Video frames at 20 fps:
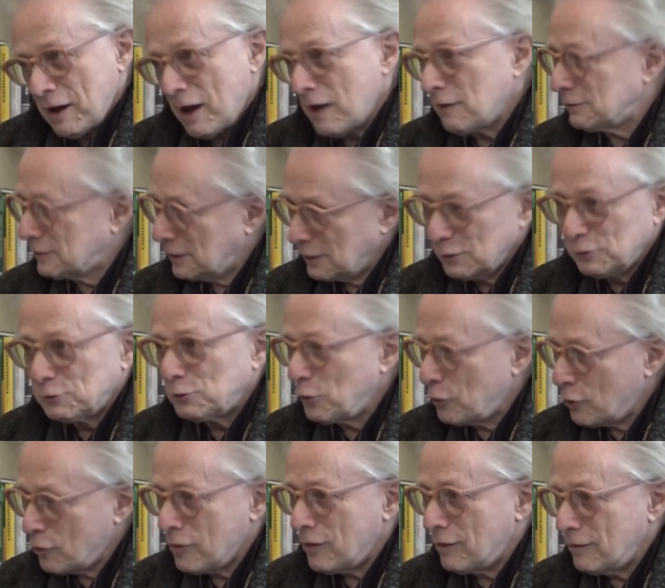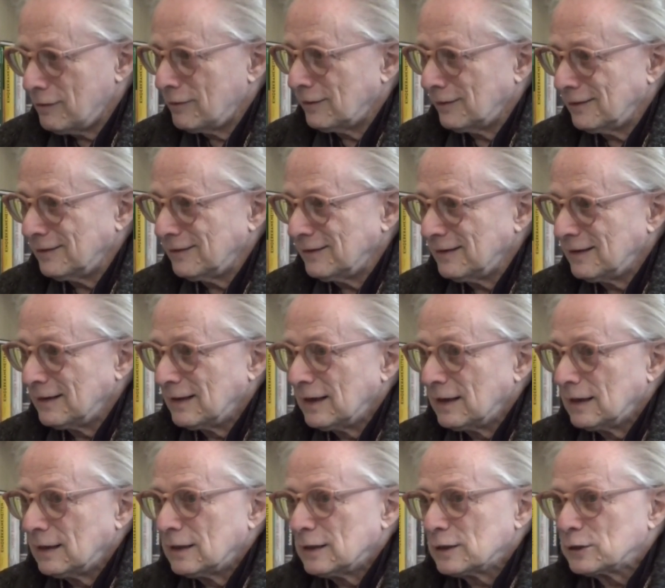out that door, you know.
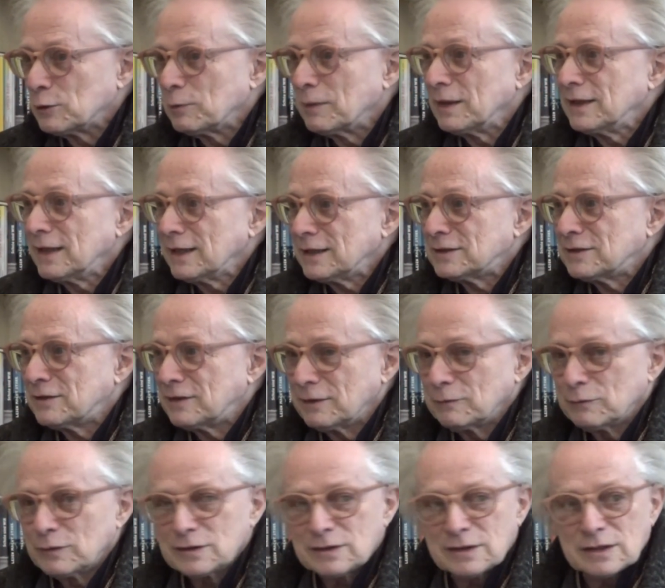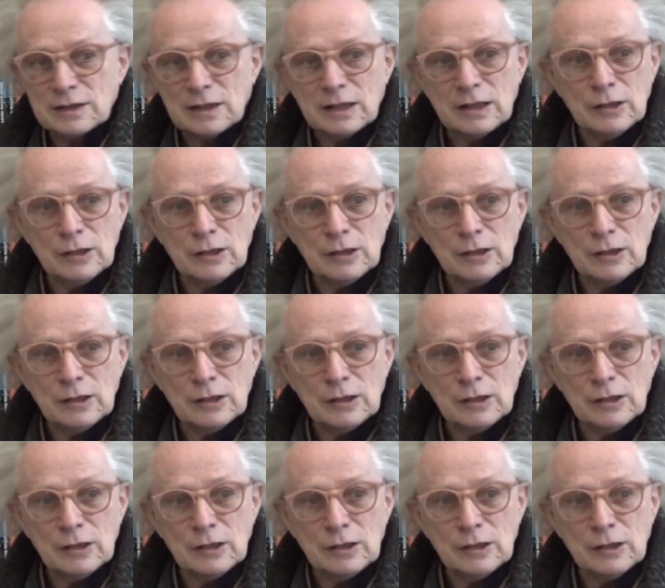So my next thing was